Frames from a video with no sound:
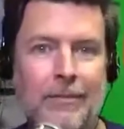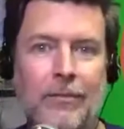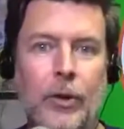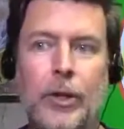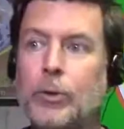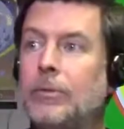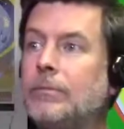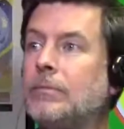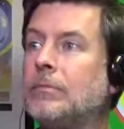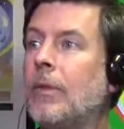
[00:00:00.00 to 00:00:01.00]
Very cool.
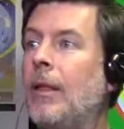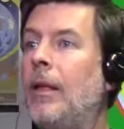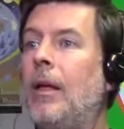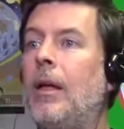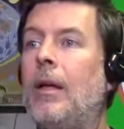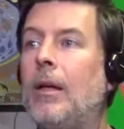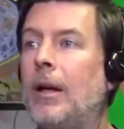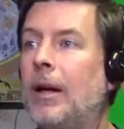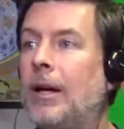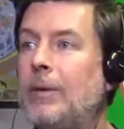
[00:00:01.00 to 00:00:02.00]

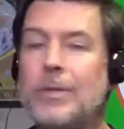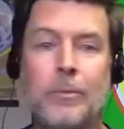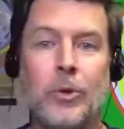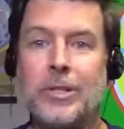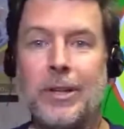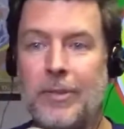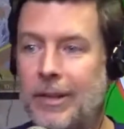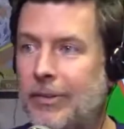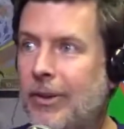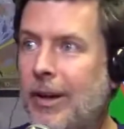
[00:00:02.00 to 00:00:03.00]
He was in more stuff than
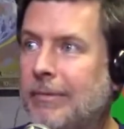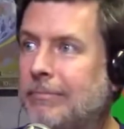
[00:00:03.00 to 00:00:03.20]
I thought.